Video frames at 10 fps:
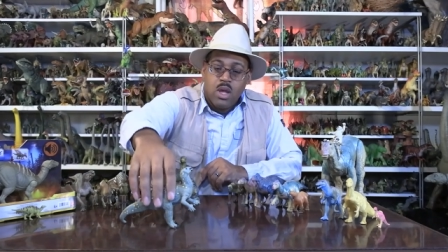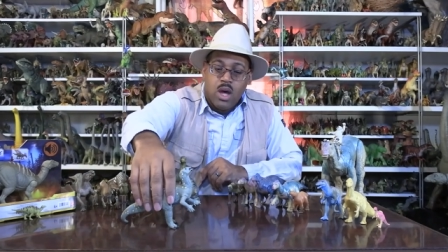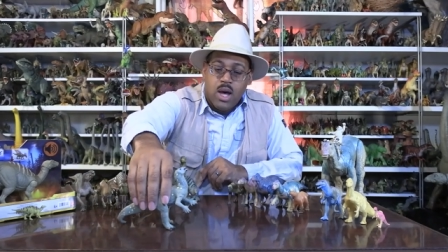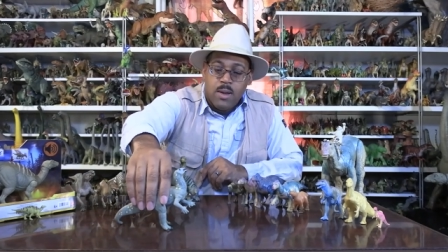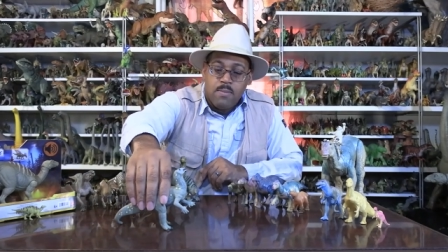
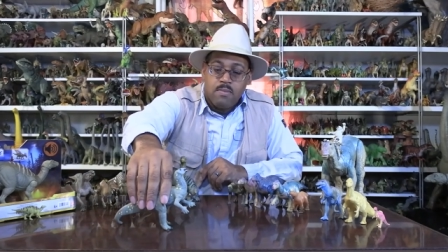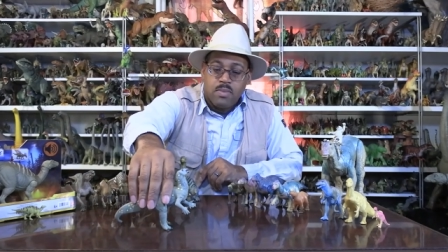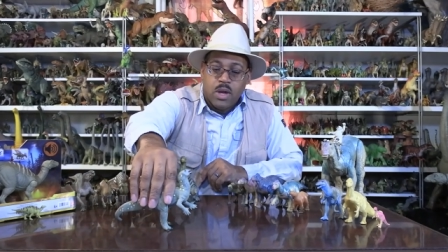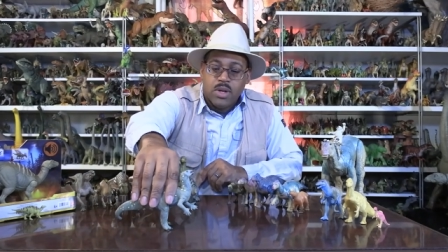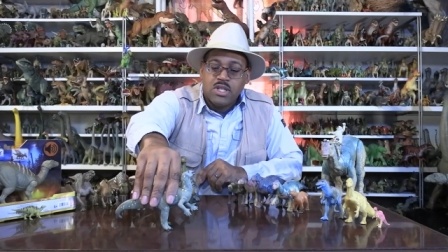Um,
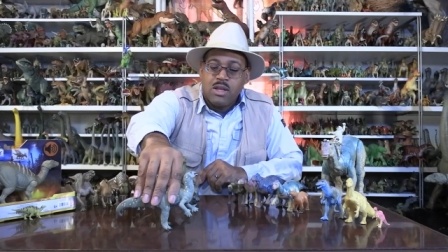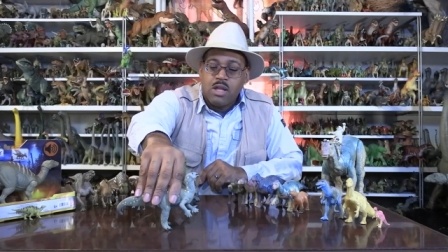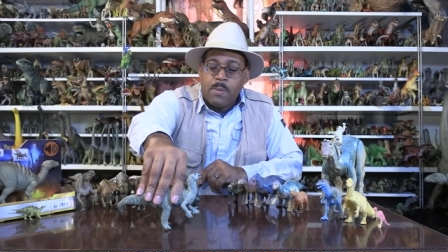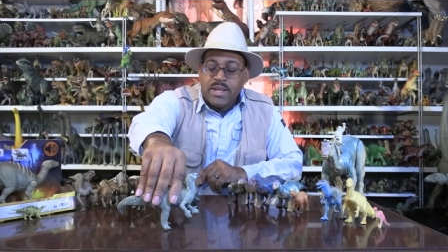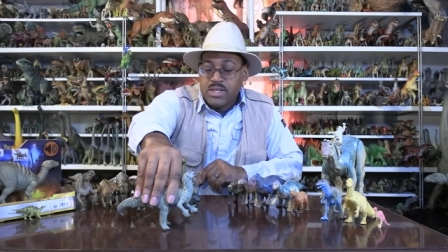there is a
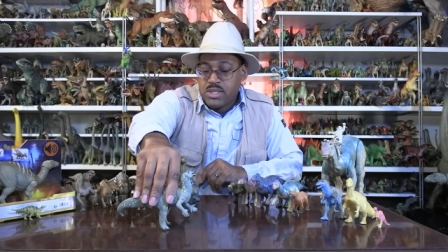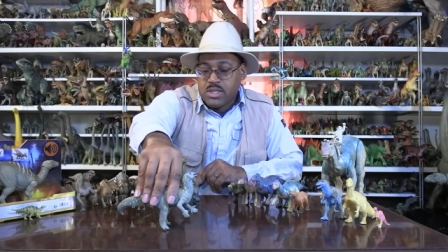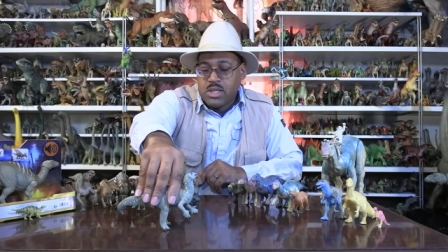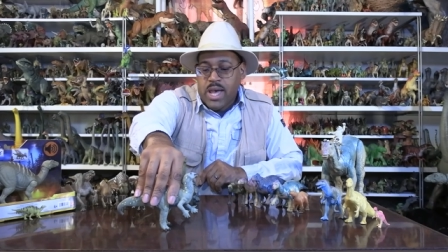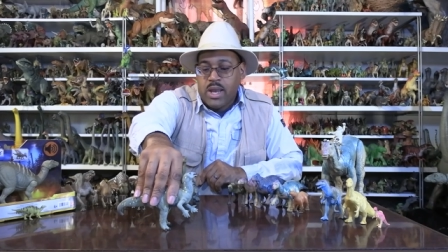
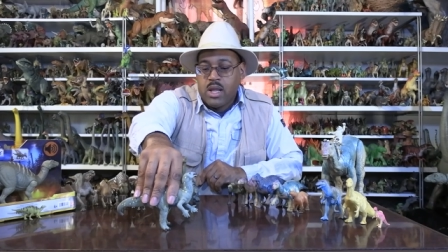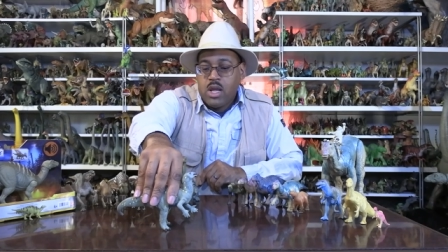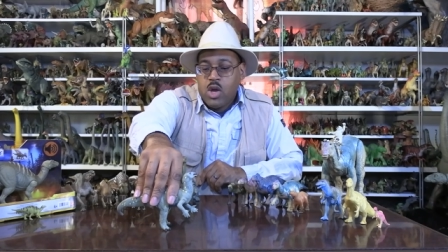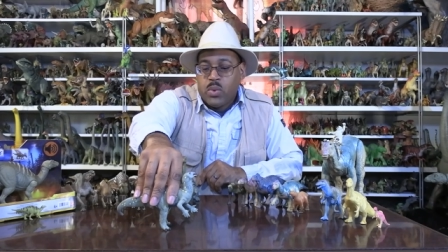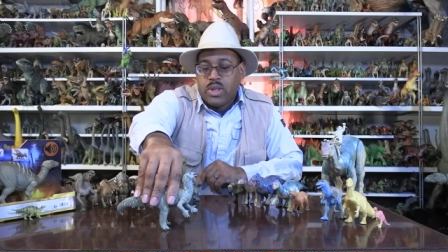hypothesis that
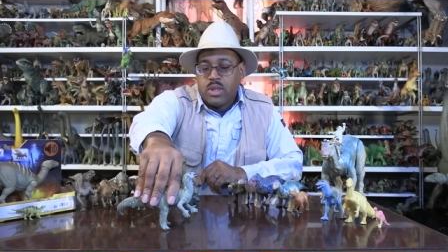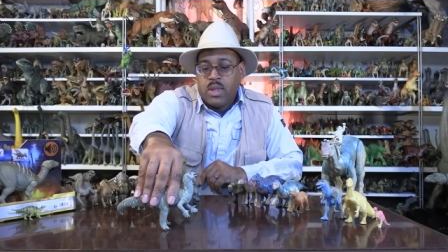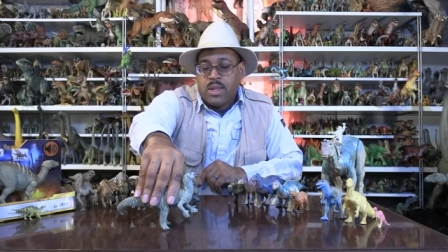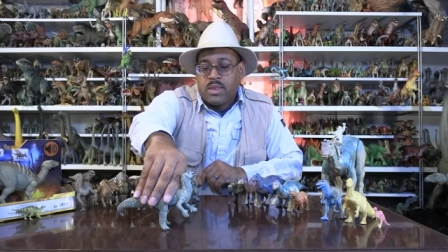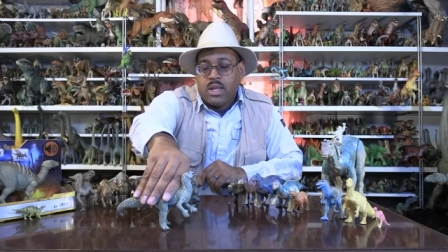we see
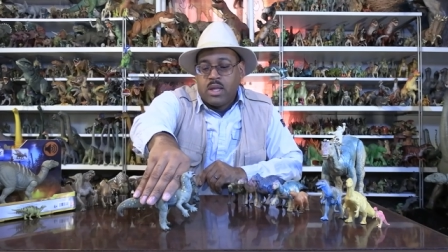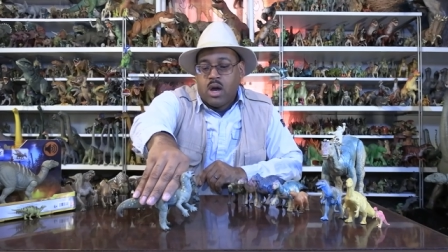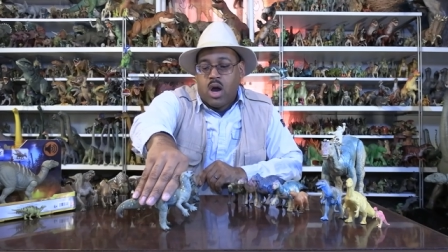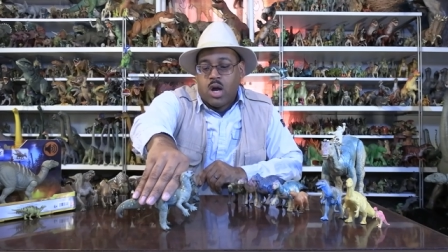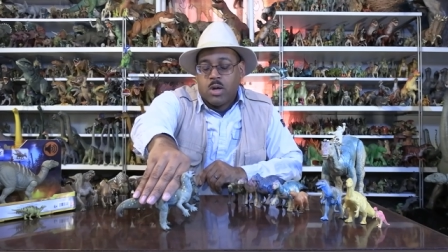that the
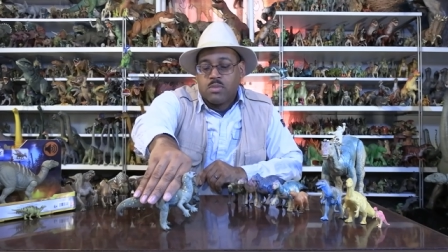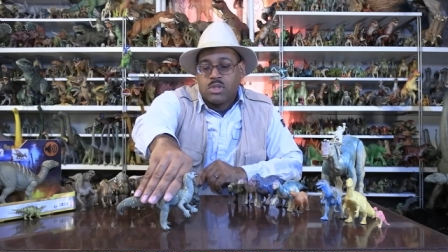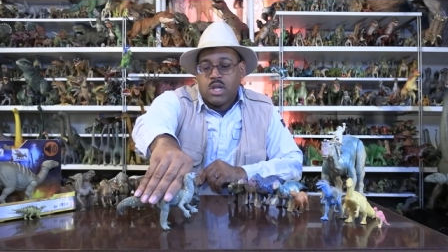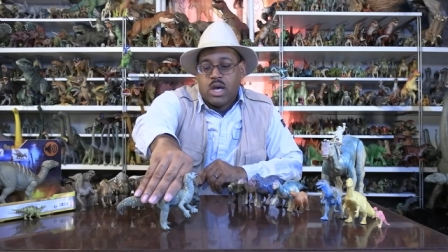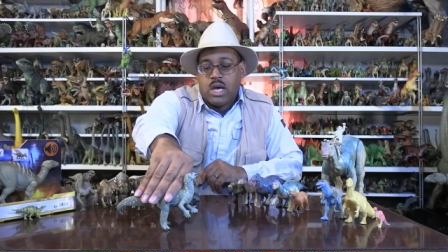
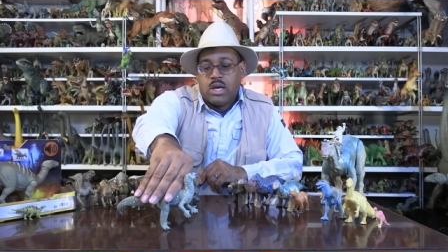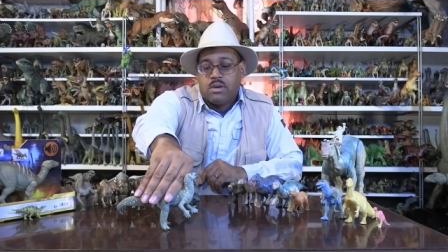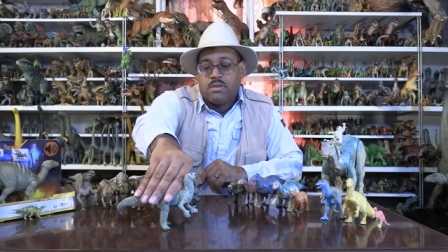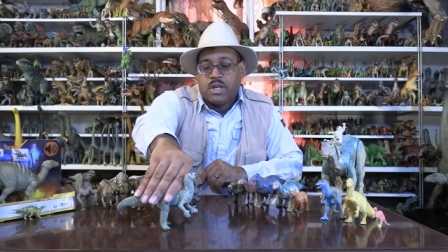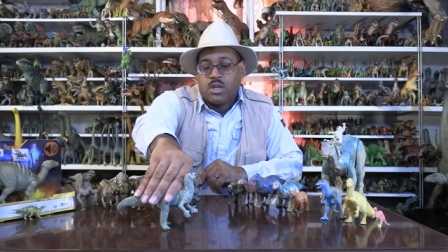arms
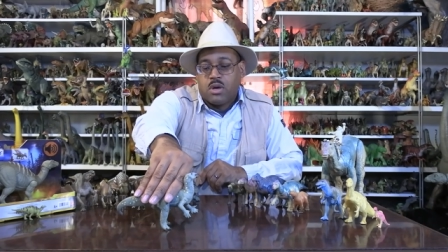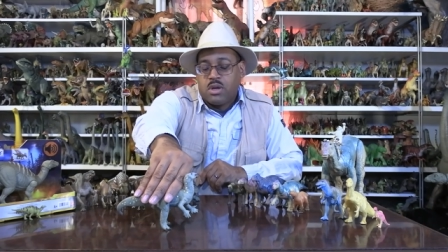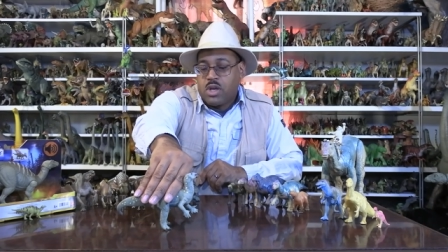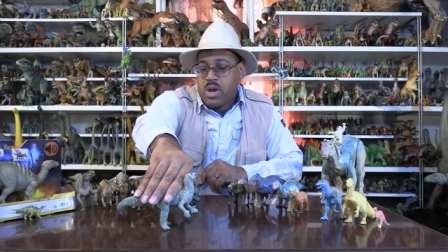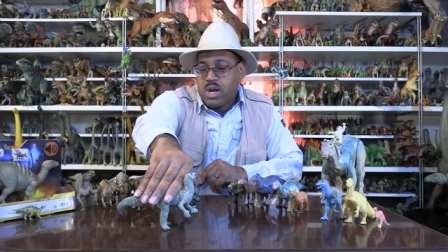of adult
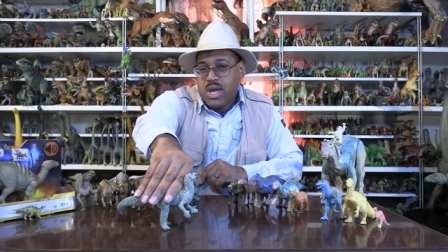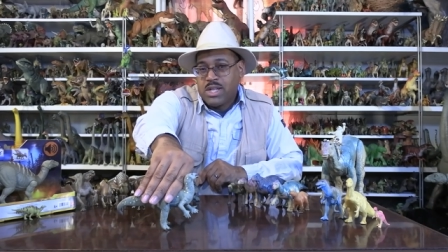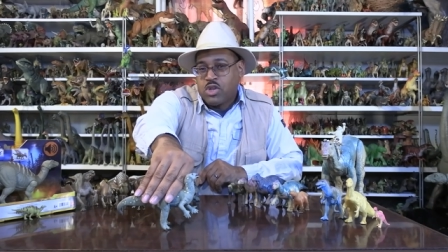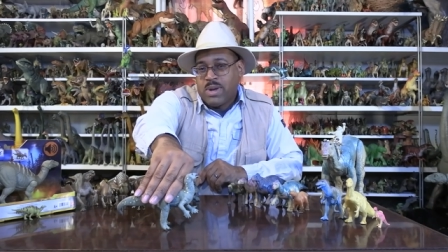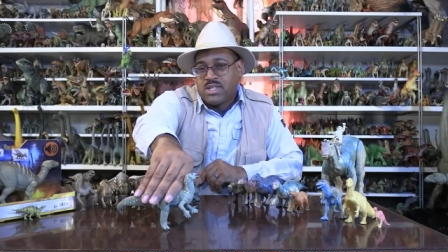
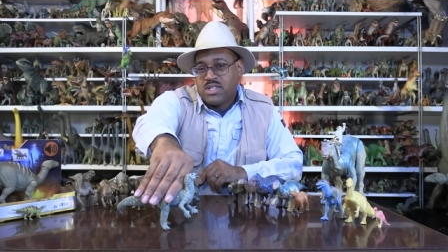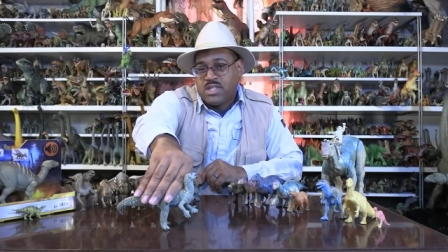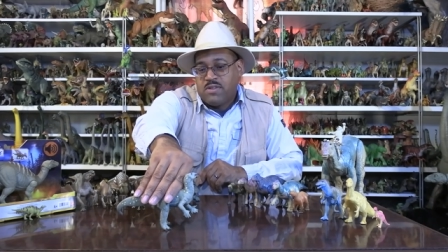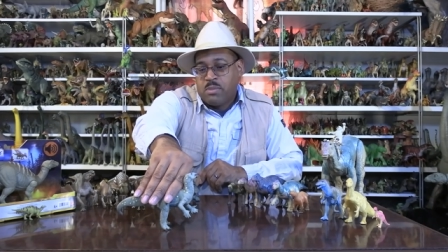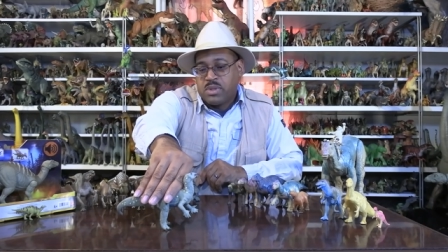iguanodons are about
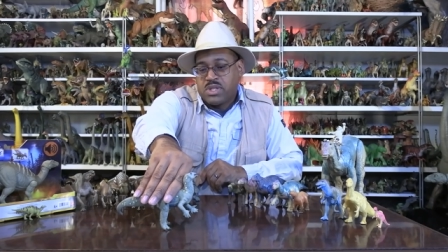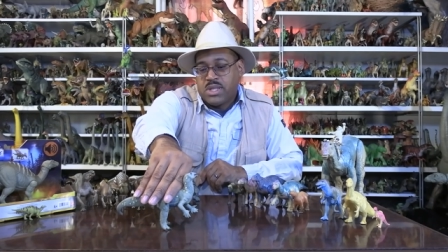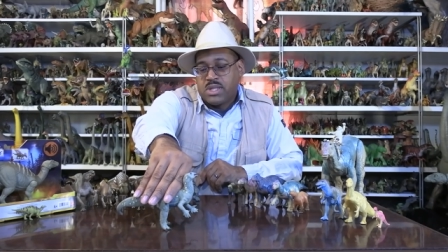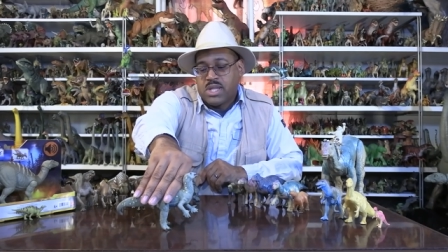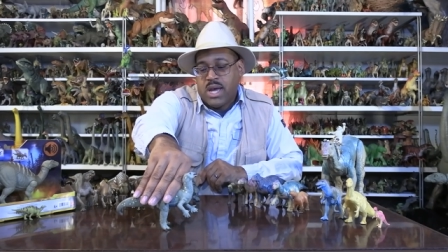
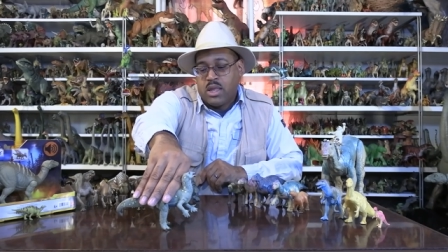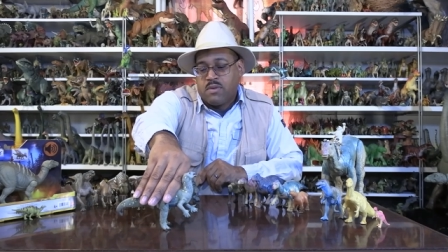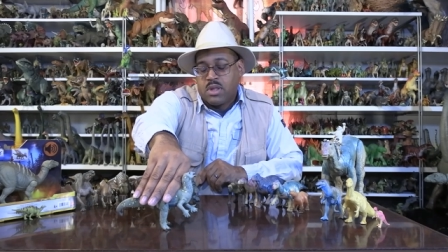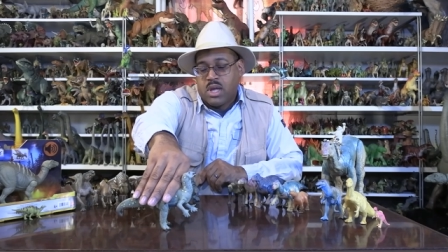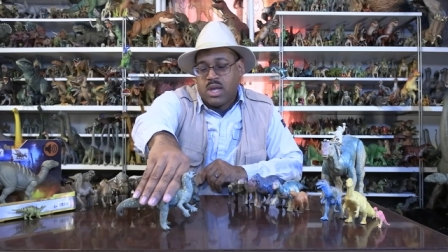70% the size of
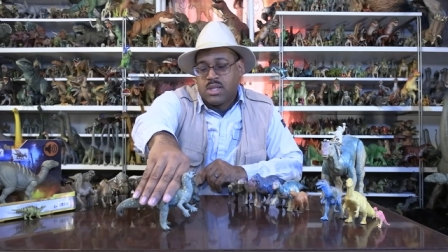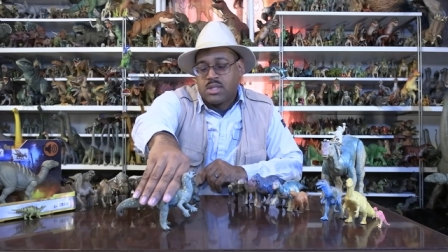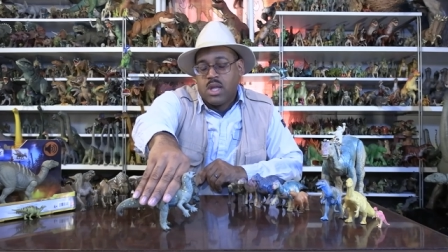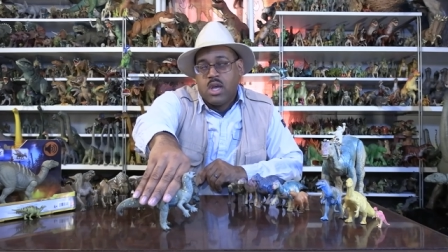its legs,